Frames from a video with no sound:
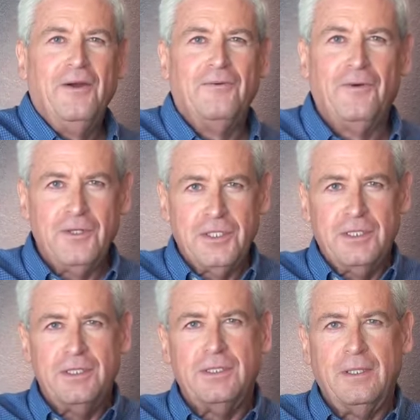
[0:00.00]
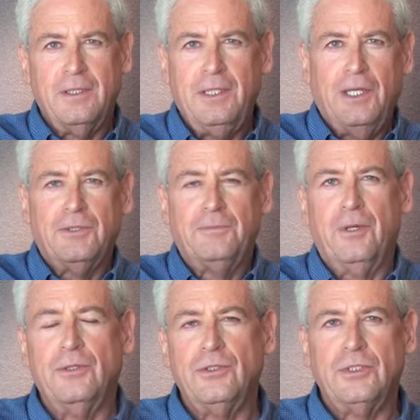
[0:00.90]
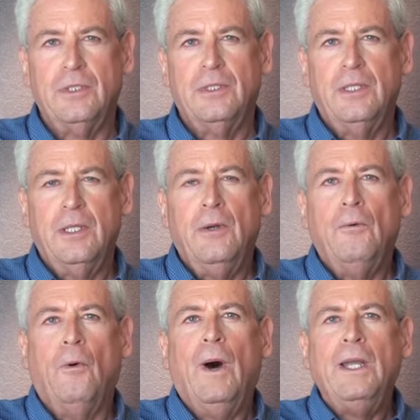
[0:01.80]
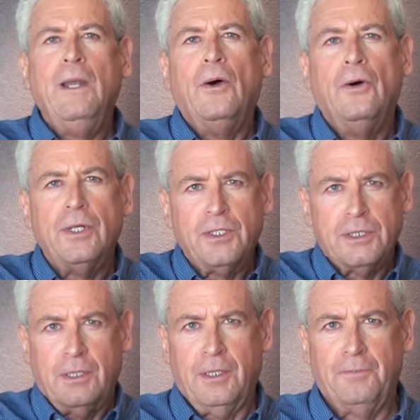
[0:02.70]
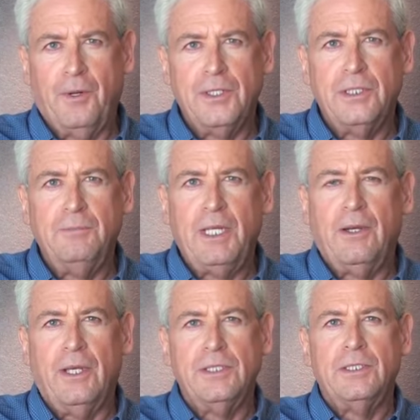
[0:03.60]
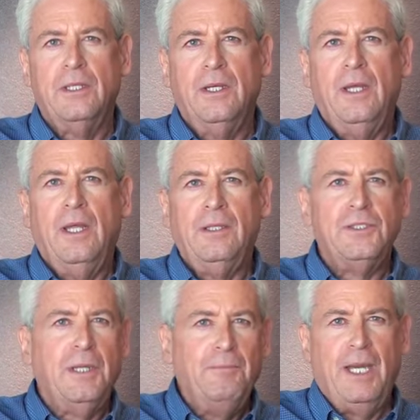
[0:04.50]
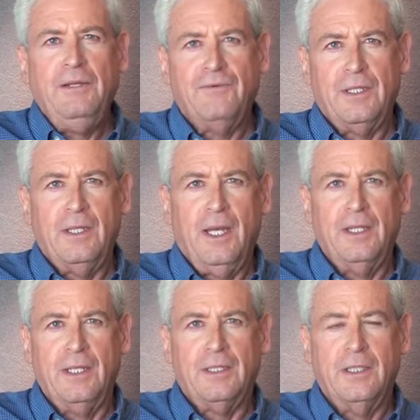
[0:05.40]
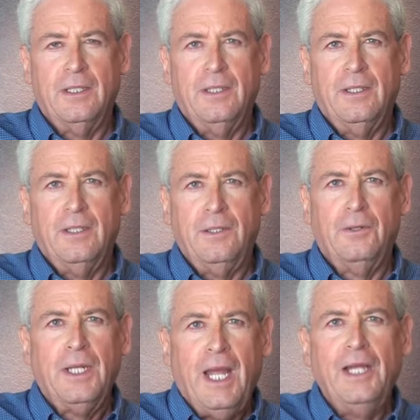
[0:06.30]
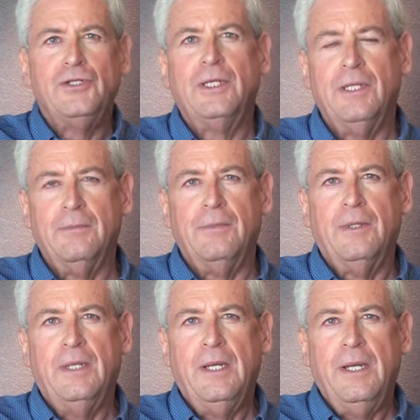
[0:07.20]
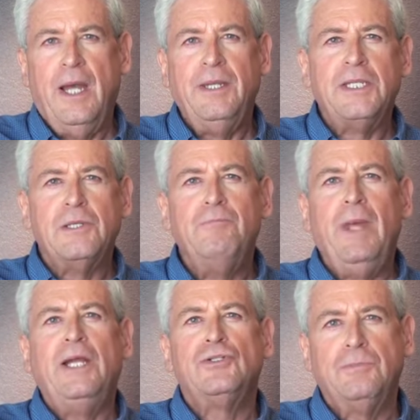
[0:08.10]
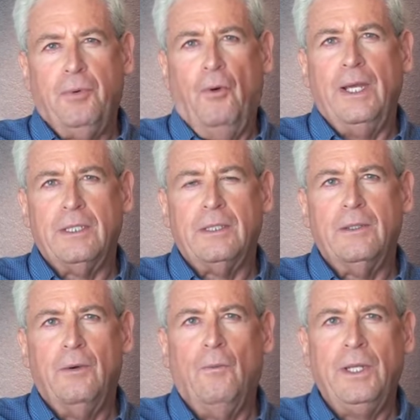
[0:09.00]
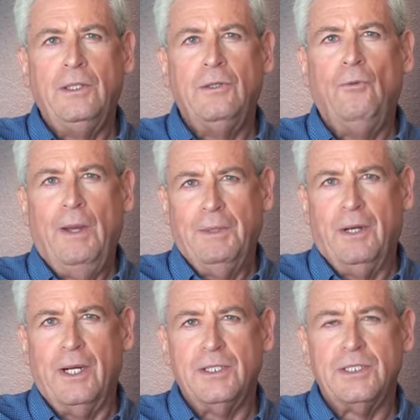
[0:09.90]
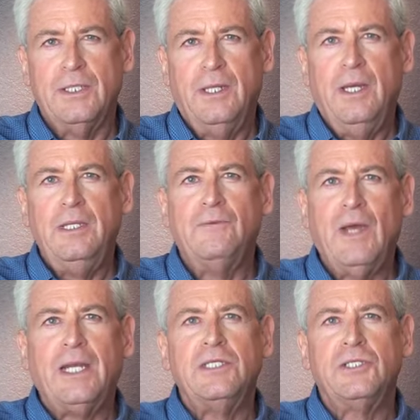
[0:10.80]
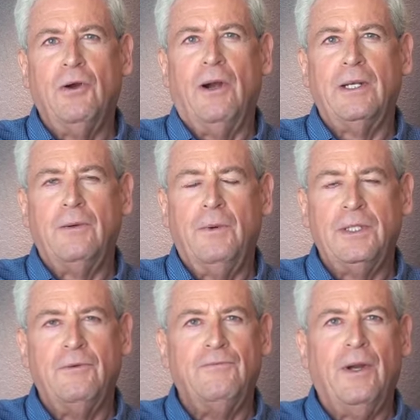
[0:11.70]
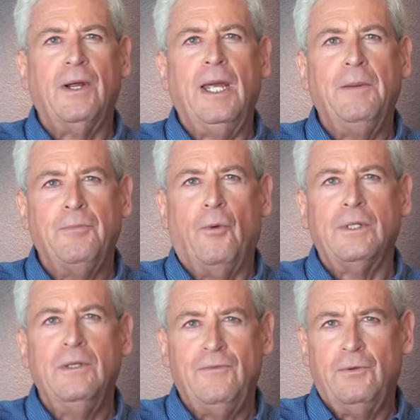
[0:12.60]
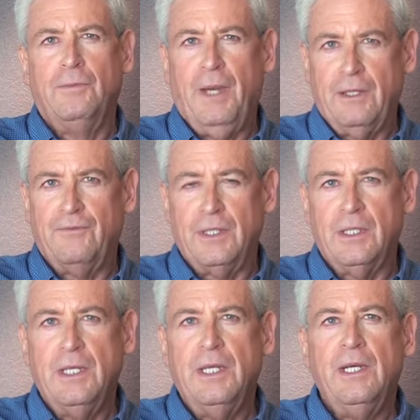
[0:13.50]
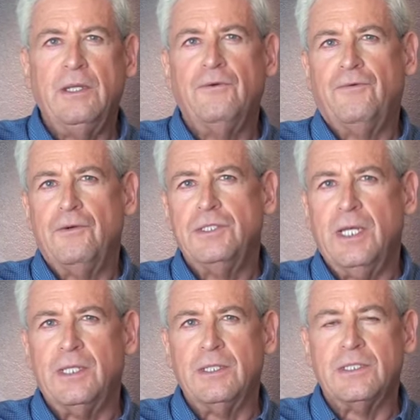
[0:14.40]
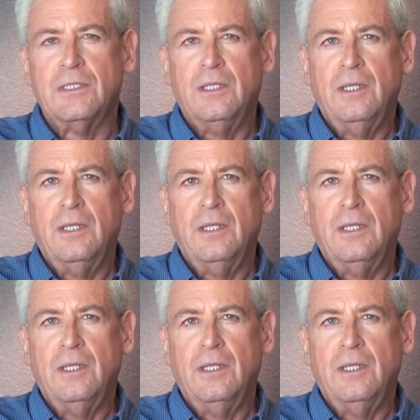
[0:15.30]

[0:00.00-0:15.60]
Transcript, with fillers: versus the other approach? Well, one hooks the person because there's some benefit in it. You're engaging them. And that's a major point when you do webinars. You've got to start with a very important viewer benefit in the first sentence.